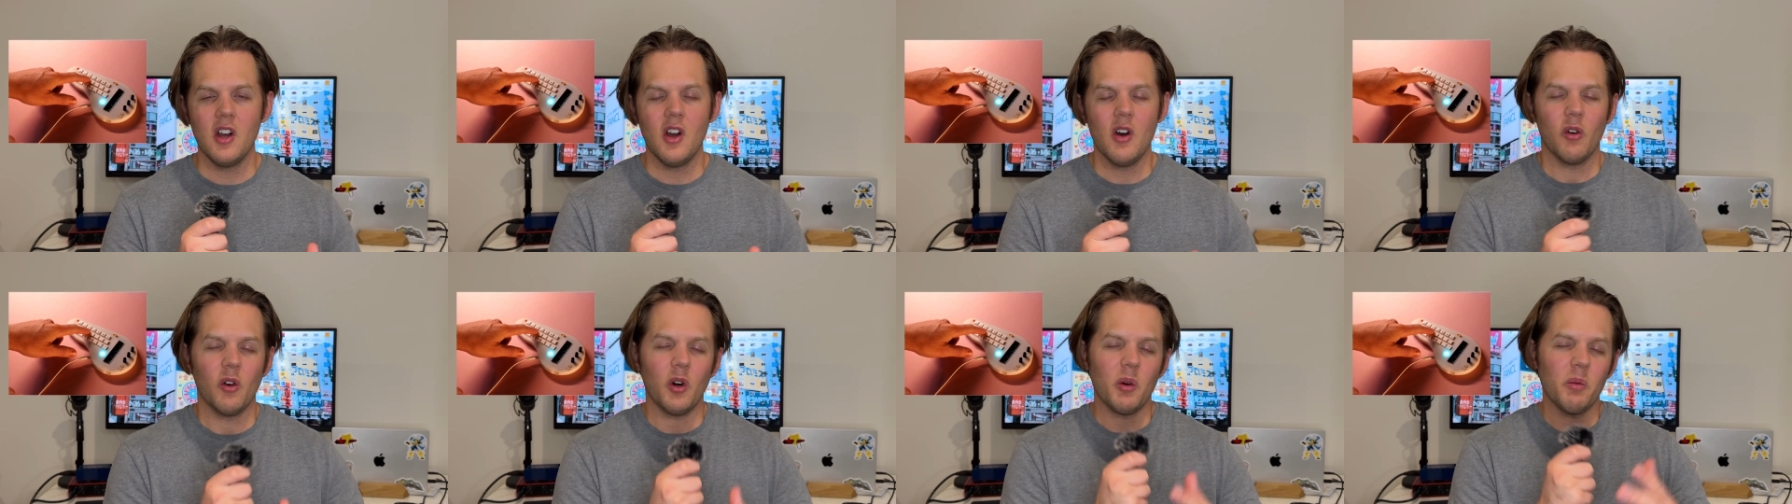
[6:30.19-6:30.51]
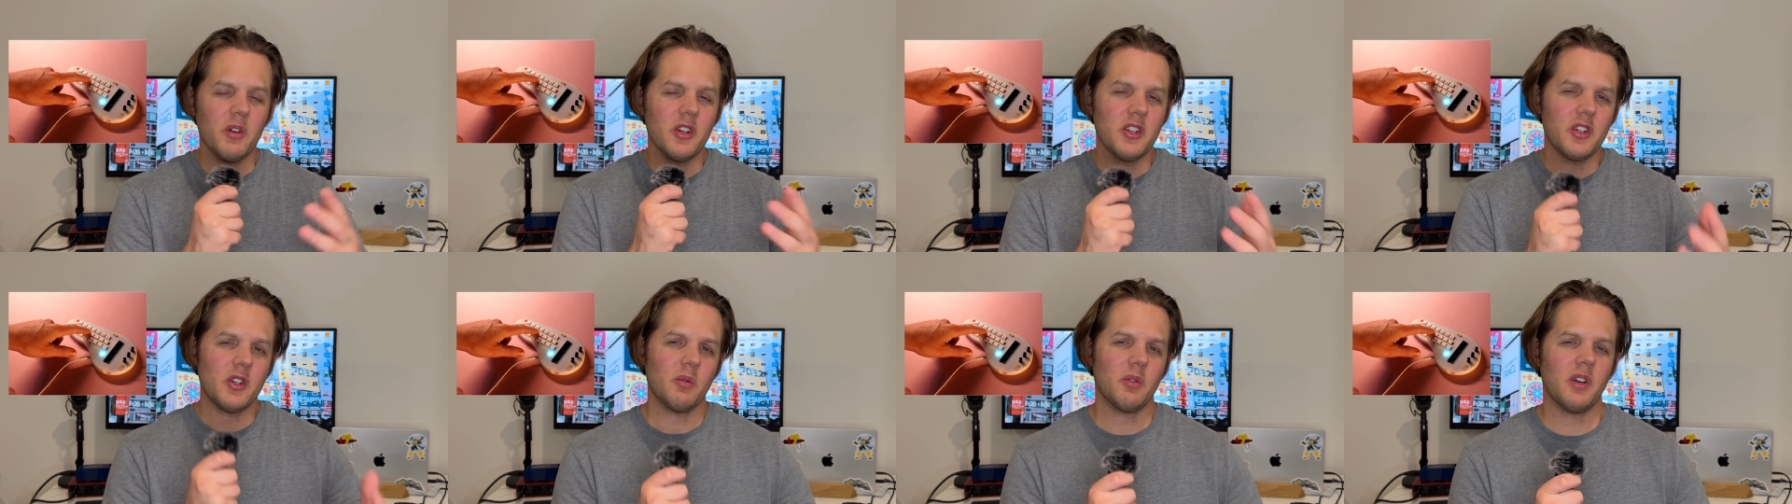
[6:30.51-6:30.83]
Or
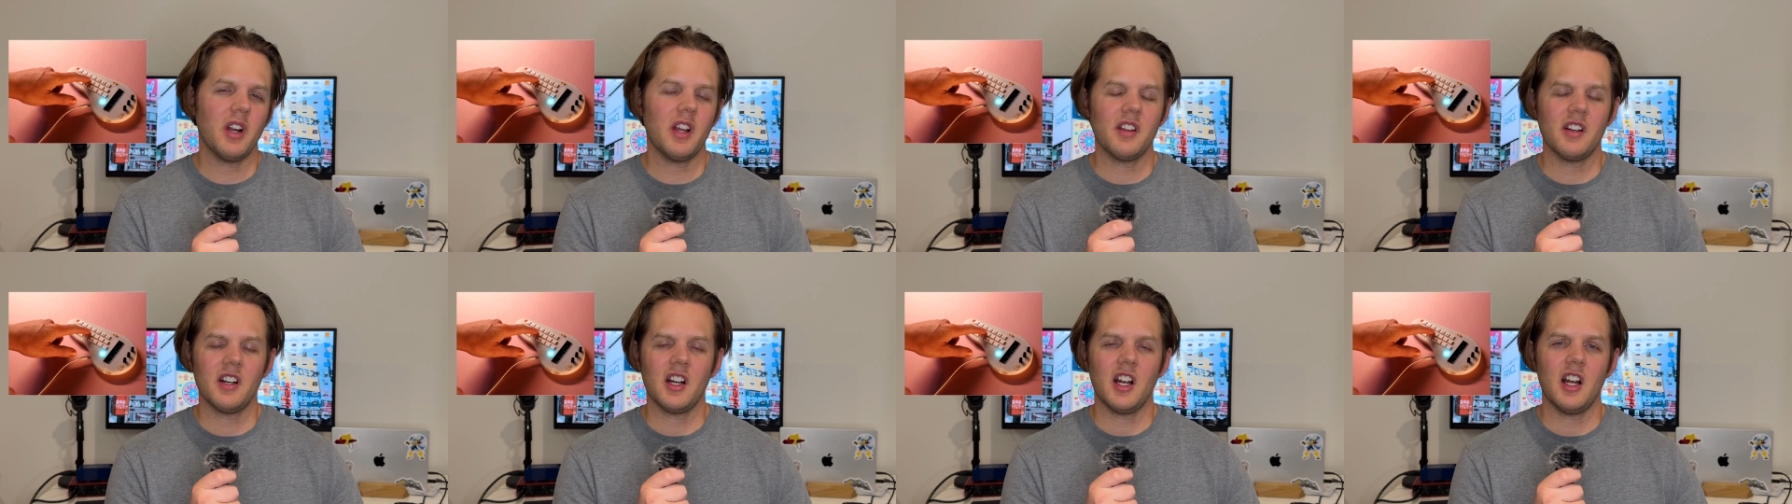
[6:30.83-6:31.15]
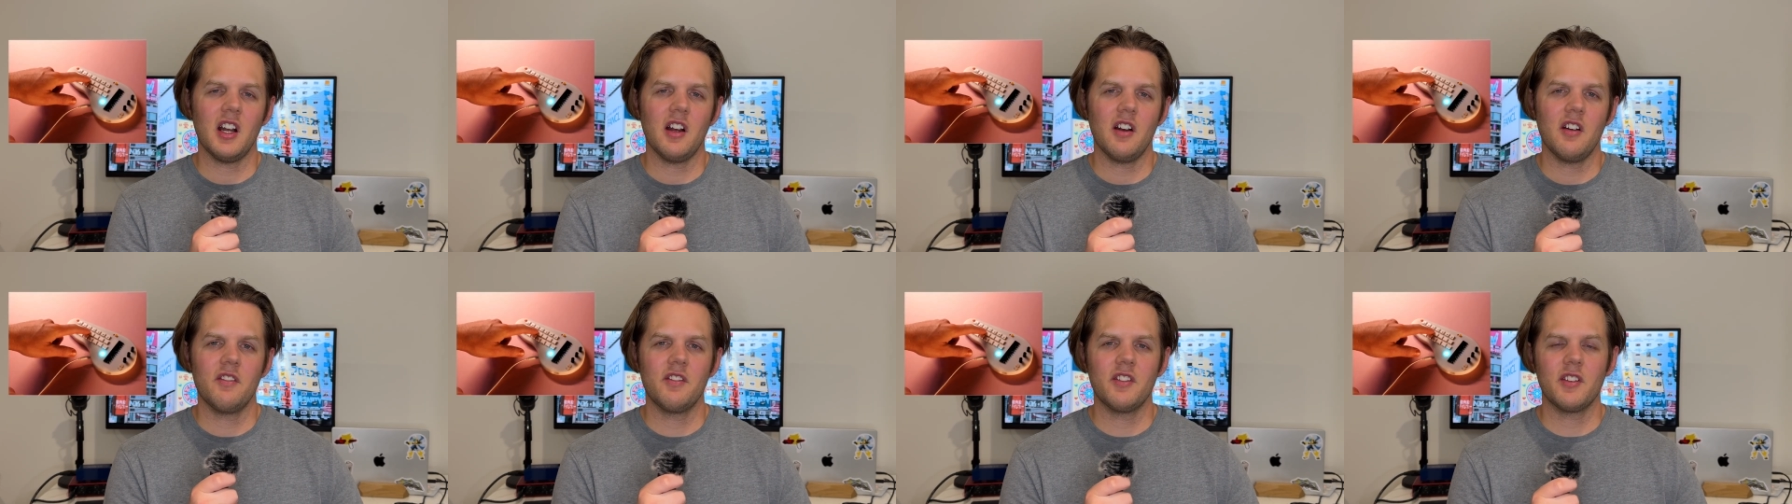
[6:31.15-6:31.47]
would you rather
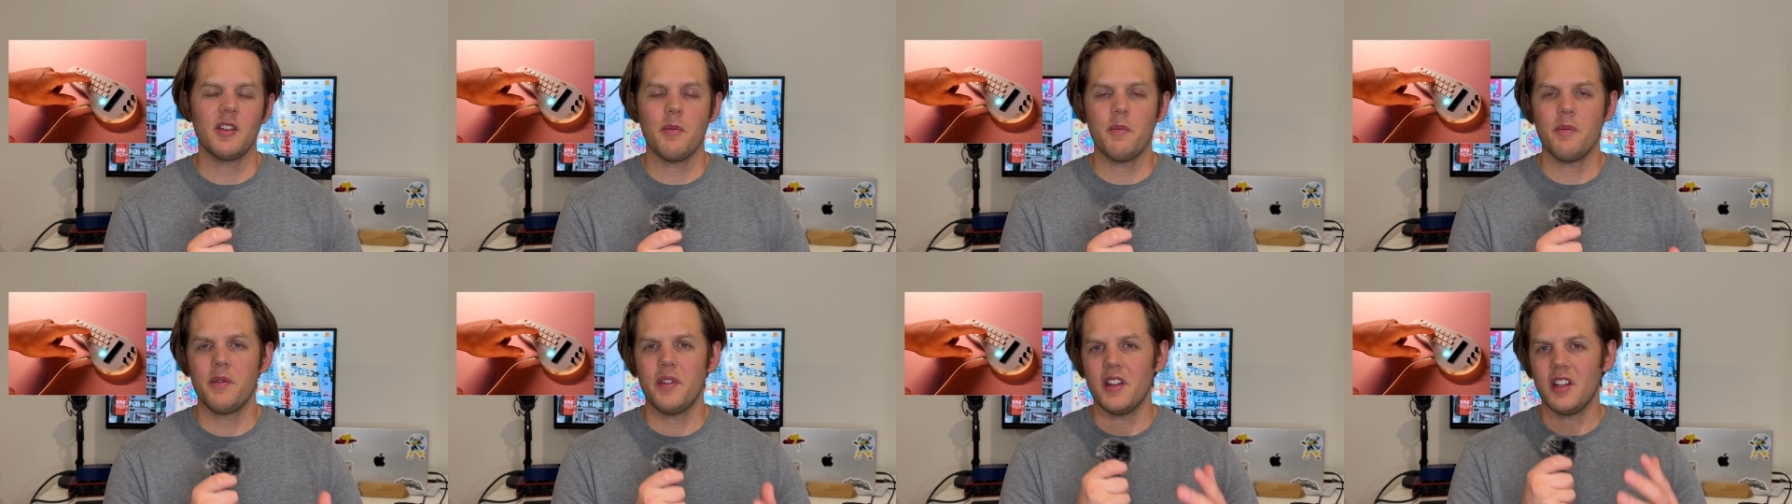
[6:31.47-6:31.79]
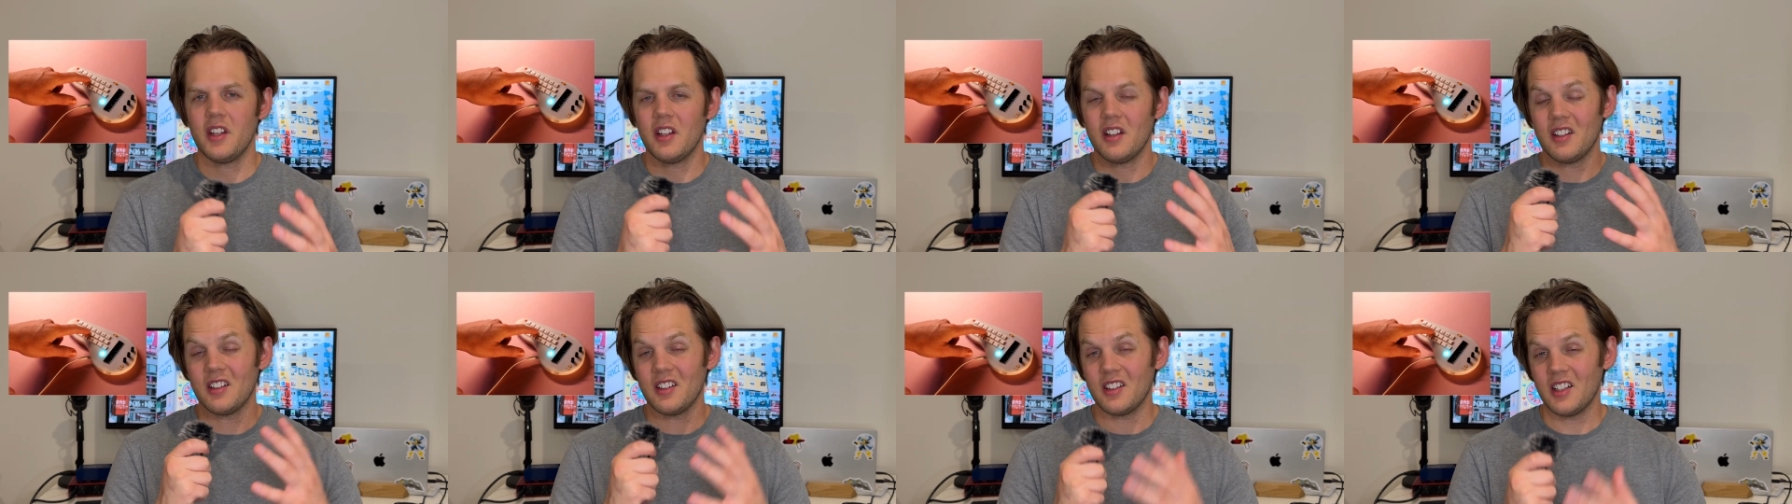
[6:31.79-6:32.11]
have
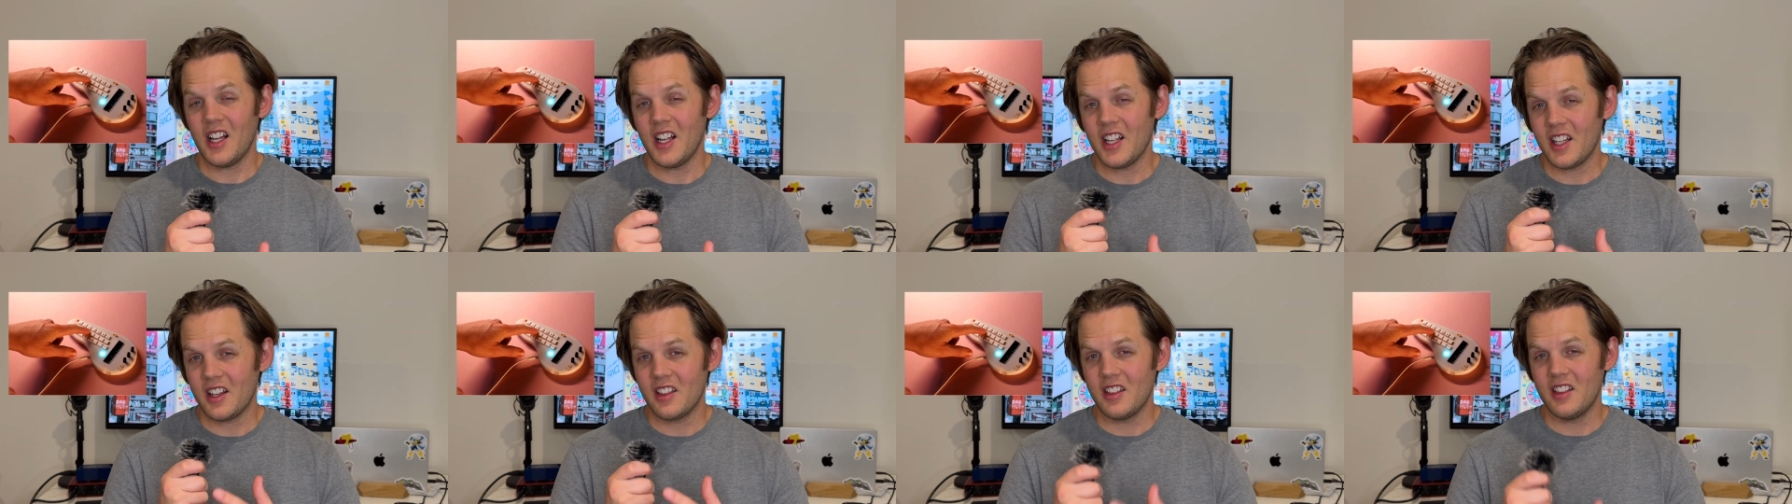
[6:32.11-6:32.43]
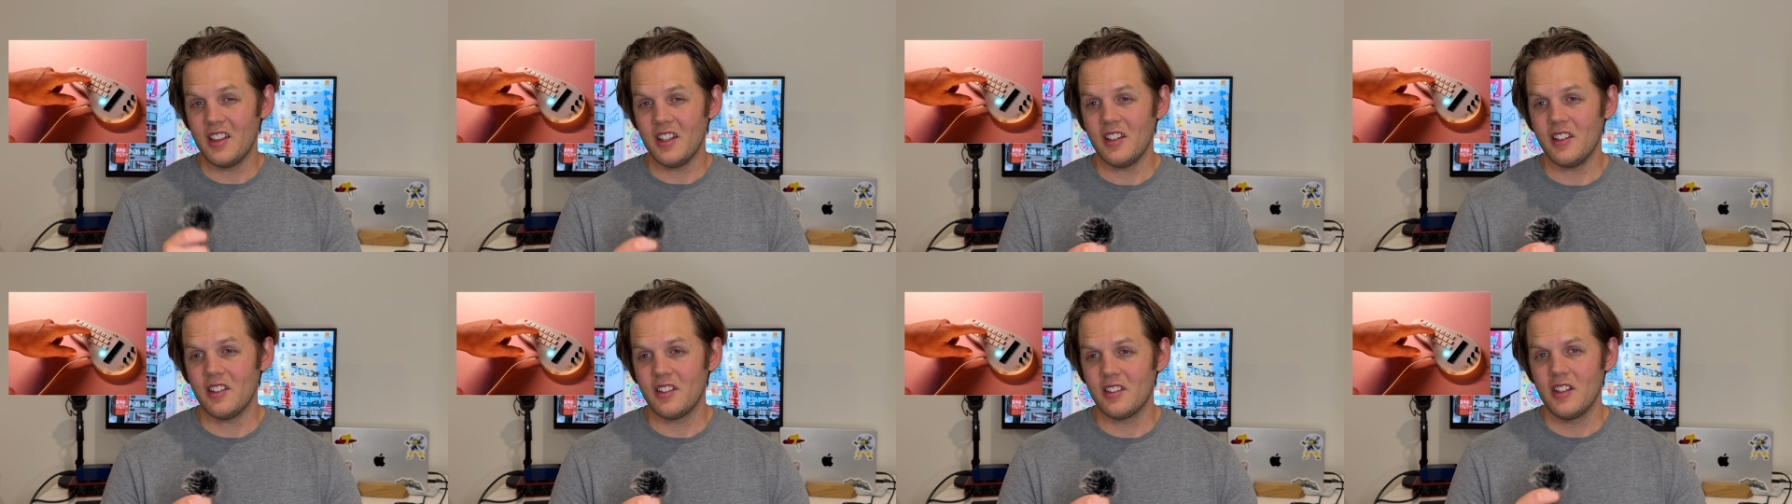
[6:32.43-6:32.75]
something like
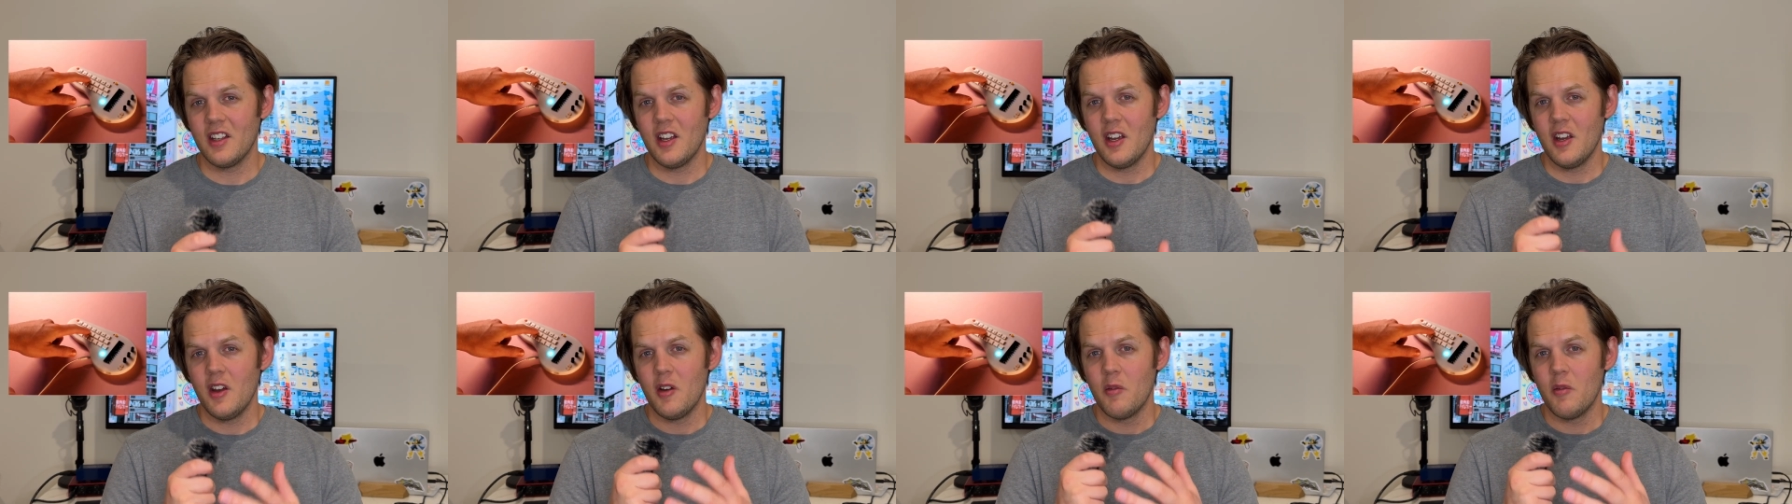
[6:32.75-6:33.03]
this